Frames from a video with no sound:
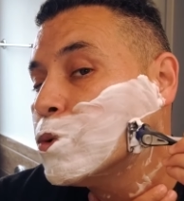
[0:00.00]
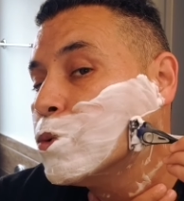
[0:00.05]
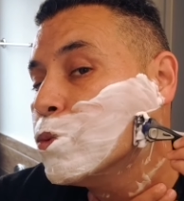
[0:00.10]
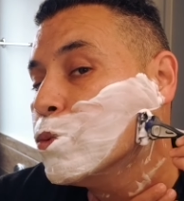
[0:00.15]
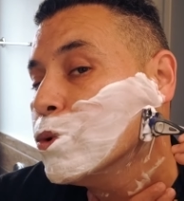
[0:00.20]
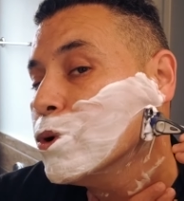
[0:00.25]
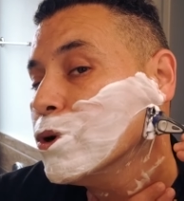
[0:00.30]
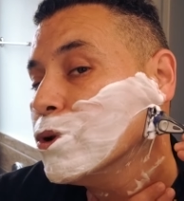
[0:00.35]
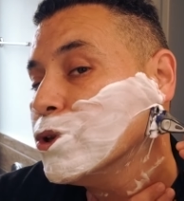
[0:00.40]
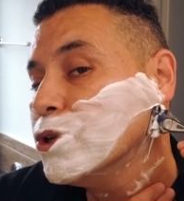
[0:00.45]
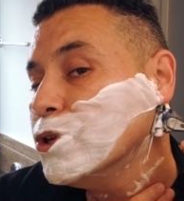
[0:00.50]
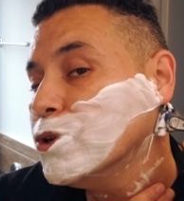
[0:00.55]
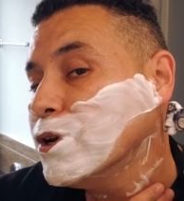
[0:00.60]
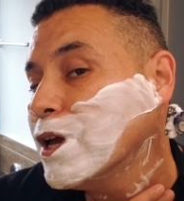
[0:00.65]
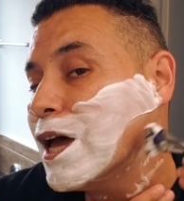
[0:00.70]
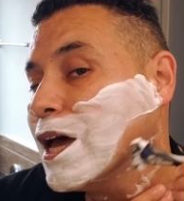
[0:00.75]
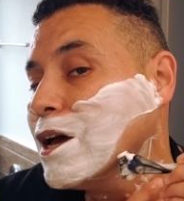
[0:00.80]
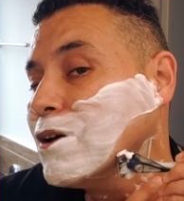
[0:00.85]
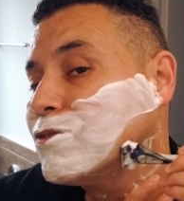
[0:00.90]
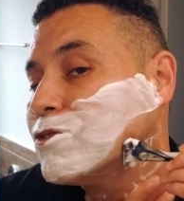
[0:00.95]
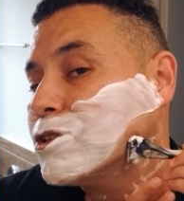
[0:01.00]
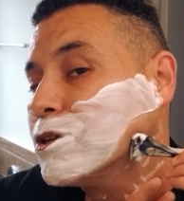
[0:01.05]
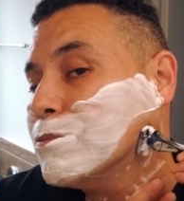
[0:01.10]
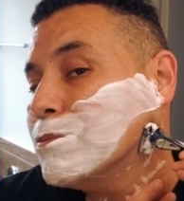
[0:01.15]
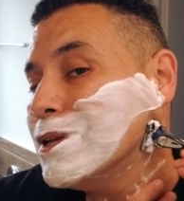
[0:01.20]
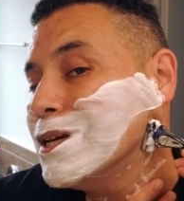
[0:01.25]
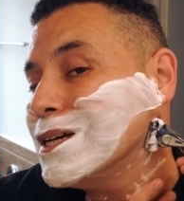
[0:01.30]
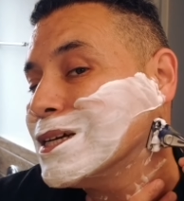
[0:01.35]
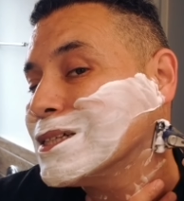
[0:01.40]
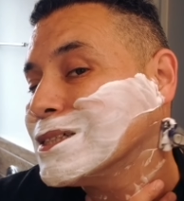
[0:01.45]
Will you have some
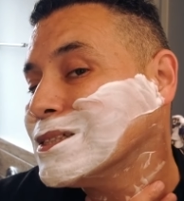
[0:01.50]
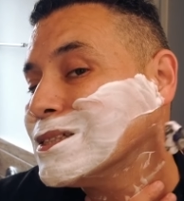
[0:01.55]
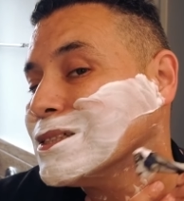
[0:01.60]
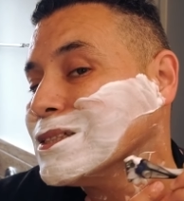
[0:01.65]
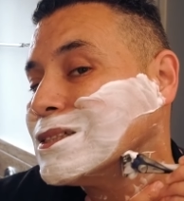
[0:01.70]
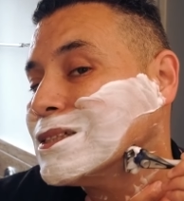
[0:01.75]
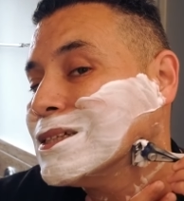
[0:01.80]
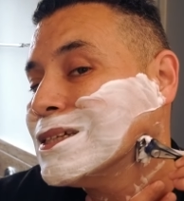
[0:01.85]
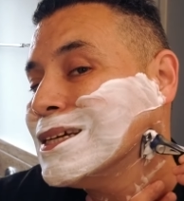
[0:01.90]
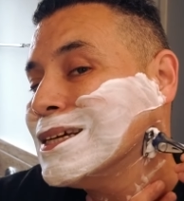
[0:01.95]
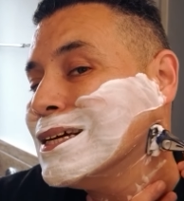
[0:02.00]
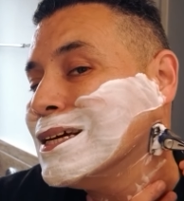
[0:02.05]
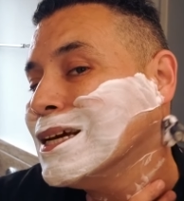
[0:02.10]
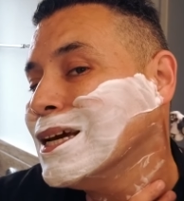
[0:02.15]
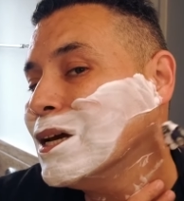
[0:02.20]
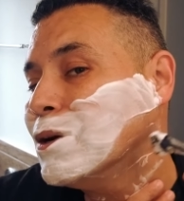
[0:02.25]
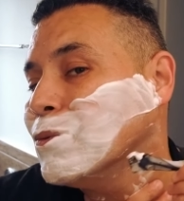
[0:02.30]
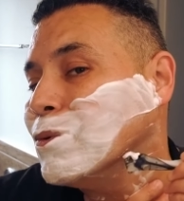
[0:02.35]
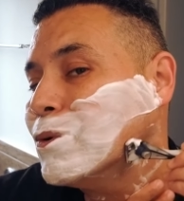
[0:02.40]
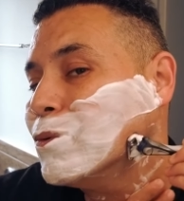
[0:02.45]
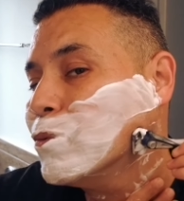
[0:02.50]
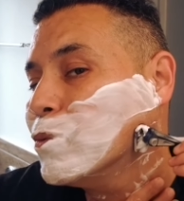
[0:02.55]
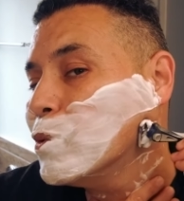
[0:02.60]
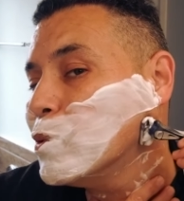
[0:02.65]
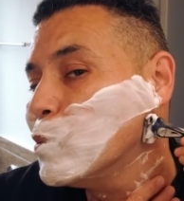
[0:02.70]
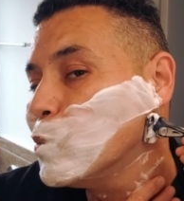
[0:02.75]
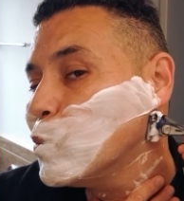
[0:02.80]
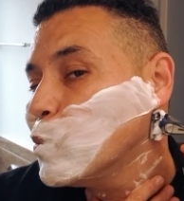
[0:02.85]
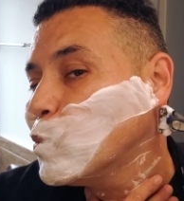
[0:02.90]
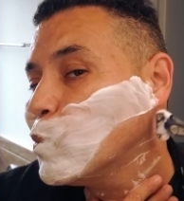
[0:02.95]
nicks?
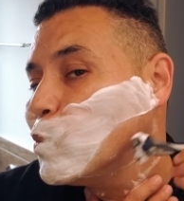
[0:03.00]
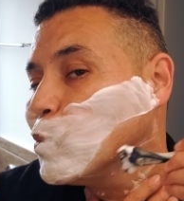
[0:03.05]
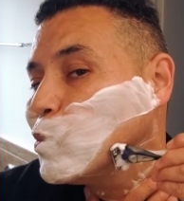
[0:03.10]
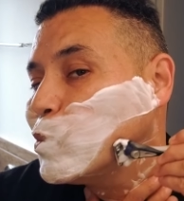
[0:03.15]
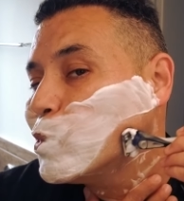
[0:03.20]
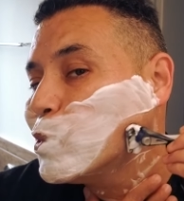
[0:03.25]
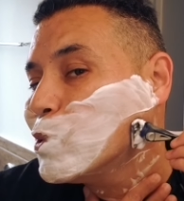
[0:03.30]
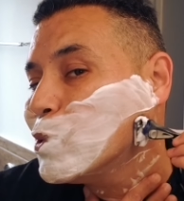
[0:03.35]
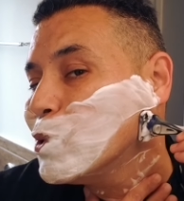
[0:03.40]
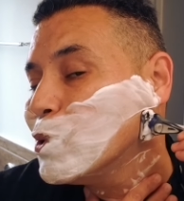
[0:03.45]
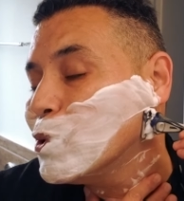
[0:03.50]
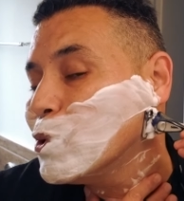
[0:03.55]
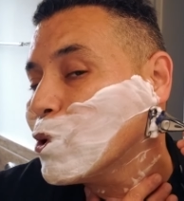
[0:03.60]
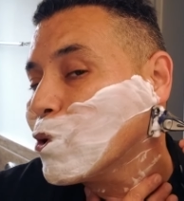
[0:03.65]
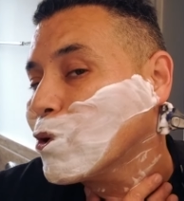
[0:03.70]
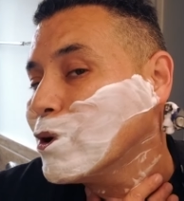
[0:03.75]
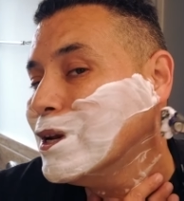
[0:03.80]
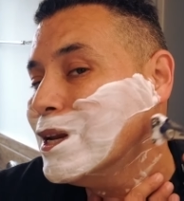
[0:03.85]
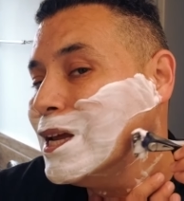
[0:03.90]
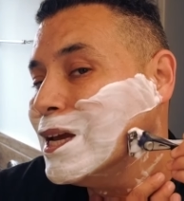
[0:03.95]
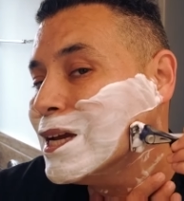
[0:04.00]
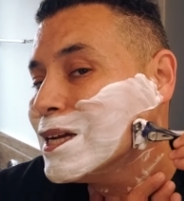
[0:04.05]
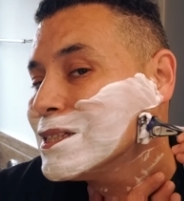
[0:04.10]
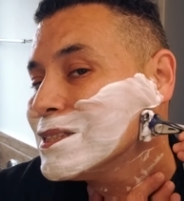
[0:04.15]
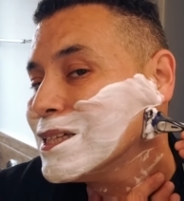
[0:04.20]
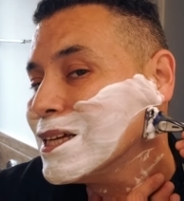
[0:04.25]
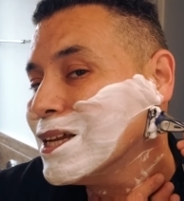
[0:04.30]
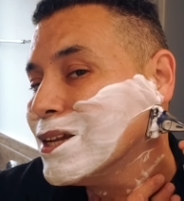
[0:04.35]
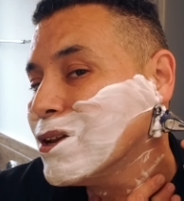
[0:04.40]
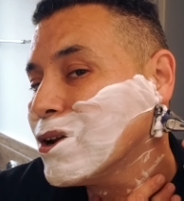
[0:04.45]
And there are
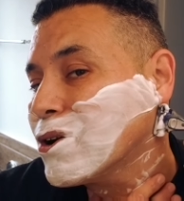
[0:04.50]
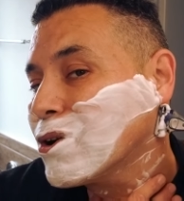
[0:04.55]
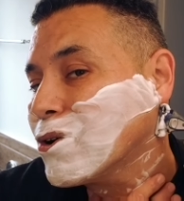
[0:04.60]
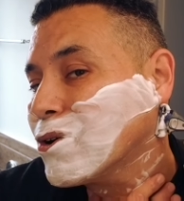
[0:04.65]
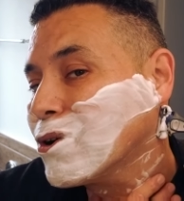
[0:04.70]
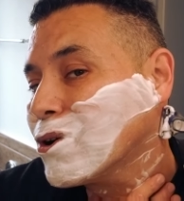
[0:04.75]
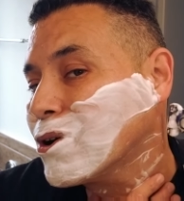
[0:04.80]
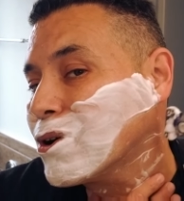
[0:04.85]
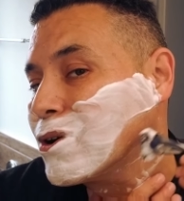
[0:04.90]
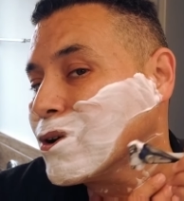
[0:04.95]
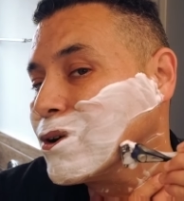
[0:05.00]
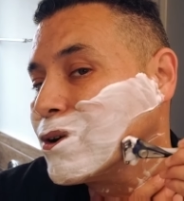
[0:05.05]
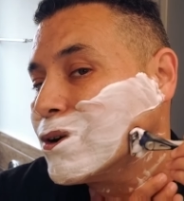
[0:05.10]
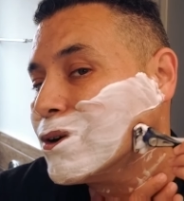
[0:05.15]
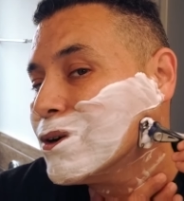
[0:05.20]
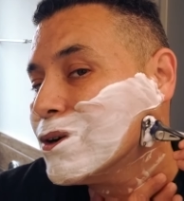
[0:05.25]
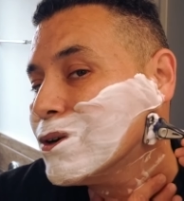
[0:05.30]
nicks and there are